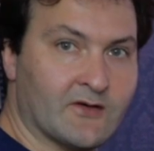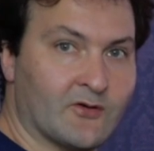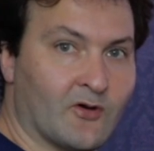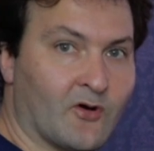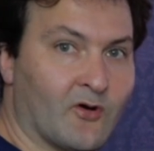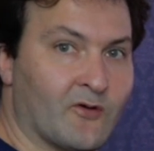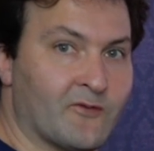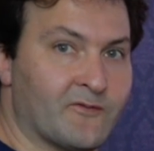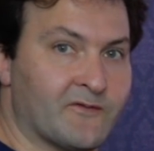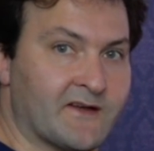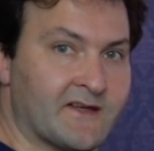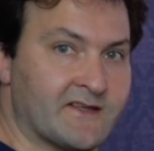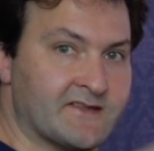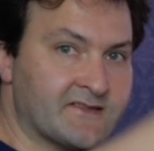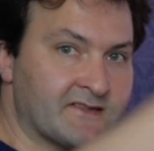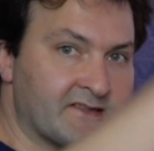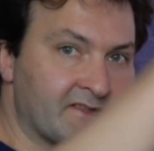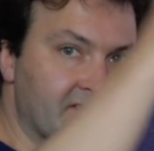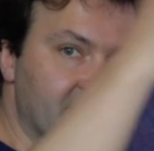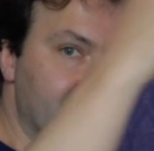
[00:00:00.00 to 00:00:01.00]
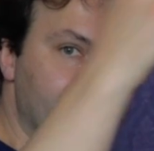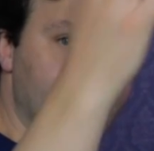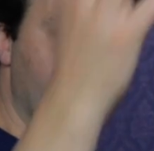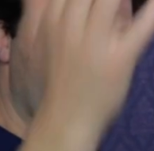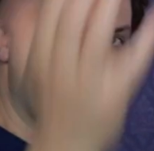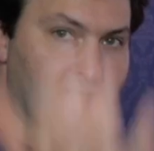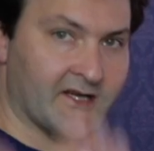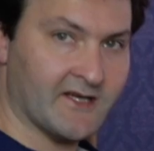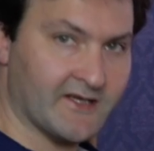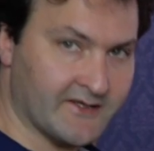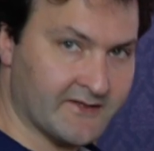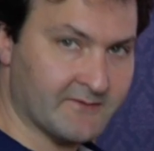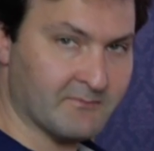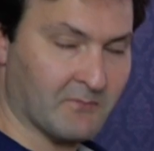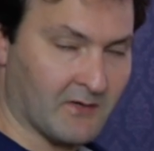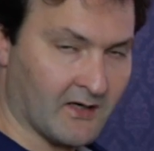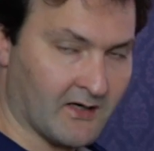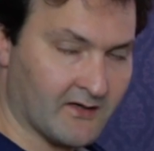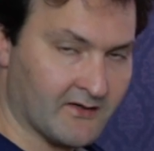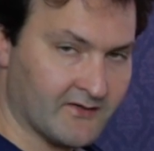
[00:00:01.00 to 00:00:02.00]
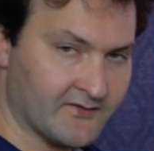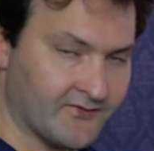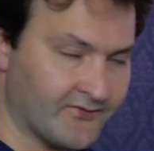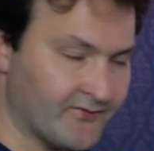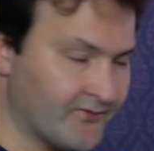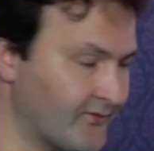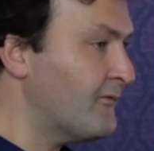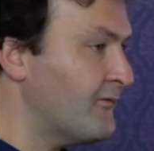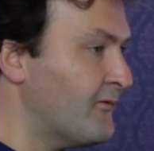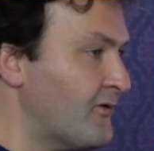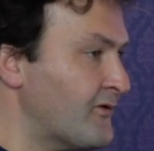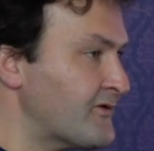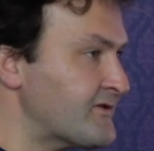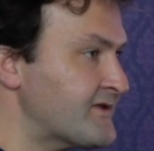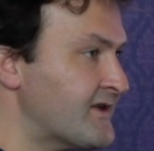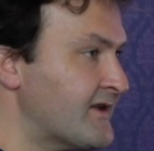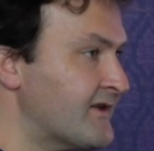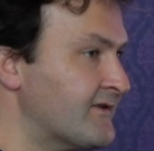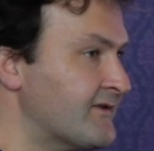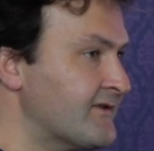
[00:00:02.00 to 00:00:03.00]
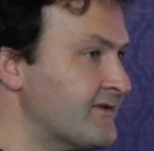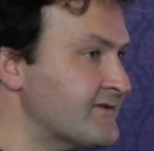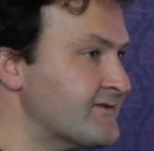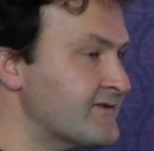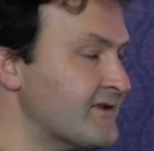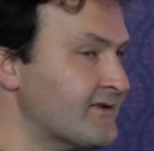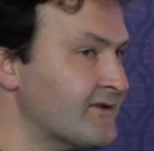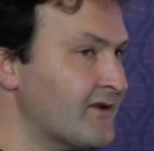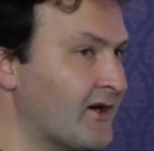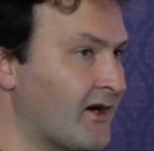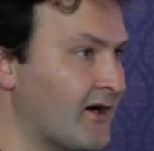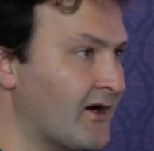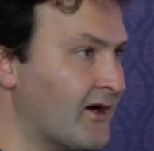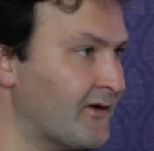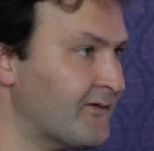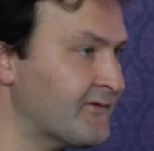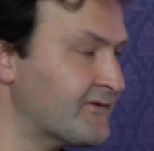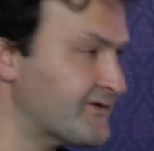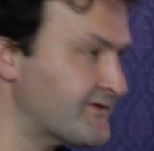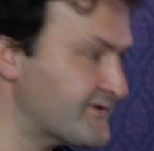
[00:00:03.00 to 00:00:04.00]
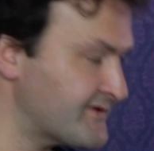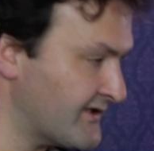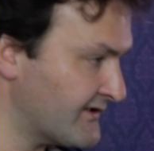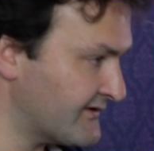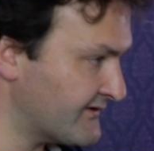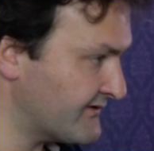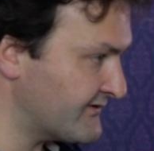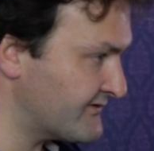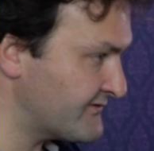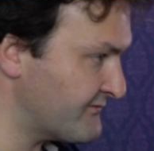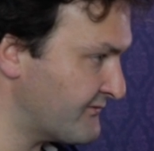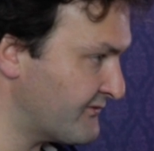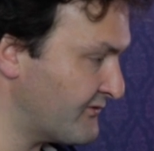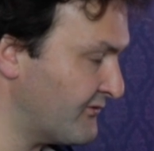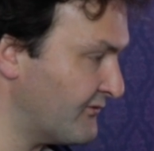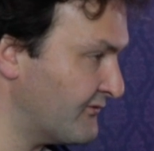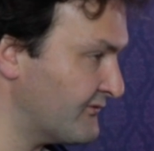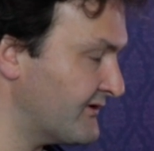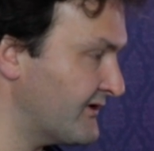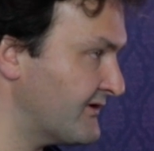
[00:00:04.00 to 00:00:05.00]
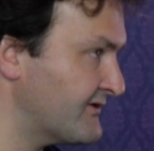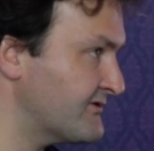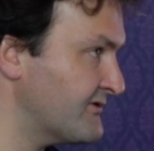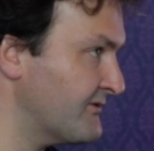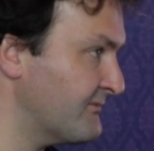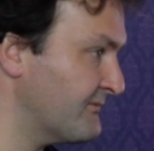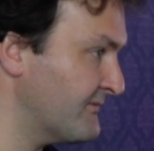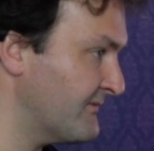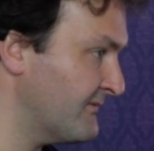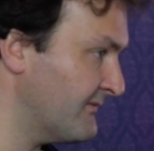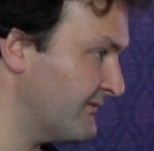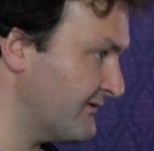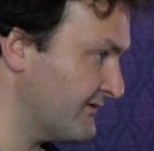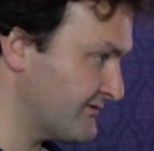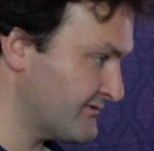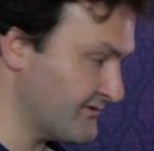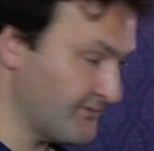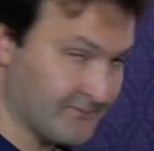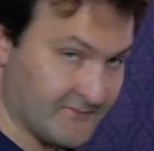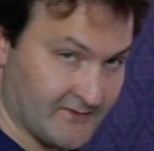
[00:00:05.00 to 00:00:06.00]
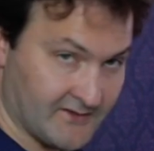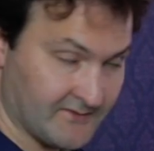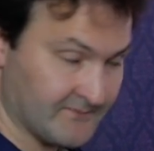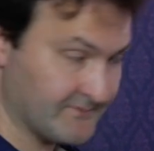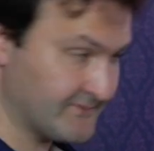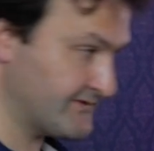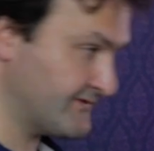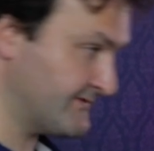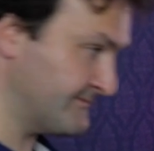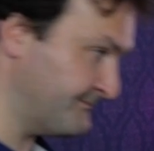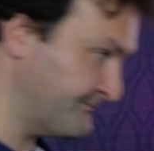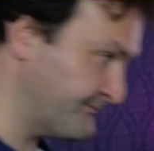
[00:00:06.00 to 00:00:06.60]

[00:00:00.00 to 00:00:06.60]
The whole phrasing is 8 bars. 4 sentence and the after sentence, we call that sometimes.